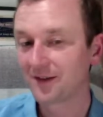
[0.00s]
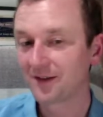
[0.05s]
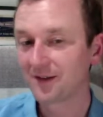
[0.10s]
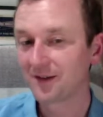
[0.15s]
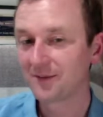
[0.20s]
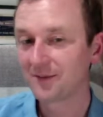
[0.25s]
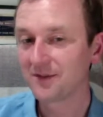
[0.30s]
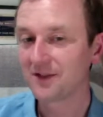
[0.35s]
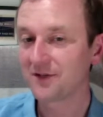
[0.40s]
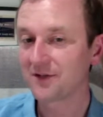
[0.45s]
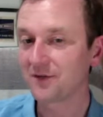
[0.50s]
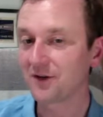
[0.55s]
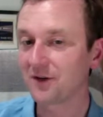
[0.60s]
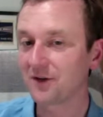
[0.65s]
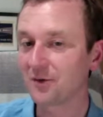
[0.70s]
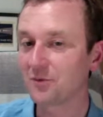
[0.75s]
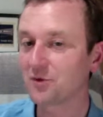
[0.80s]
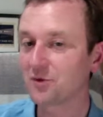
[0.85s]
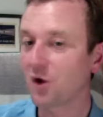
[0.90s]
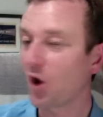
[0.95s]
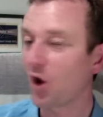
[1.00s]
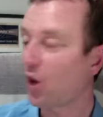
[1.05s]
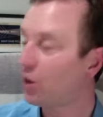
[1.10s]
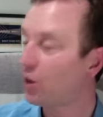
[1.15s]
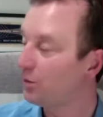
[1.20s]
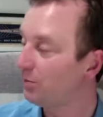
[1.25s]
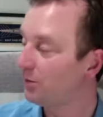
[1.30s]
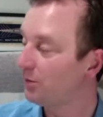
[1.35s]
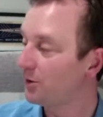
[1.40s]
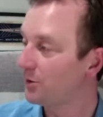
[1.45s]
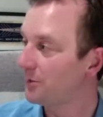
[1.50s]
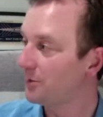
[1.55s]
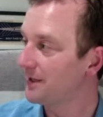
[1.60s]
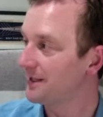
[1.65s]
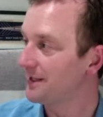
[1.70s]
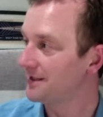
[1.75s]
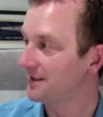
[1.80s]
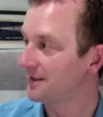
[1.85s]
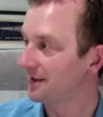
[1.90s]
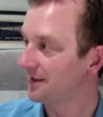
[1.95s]
Mrs. Farquhar was on Blue
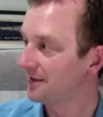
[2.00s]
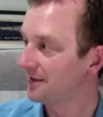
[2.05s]
Peter.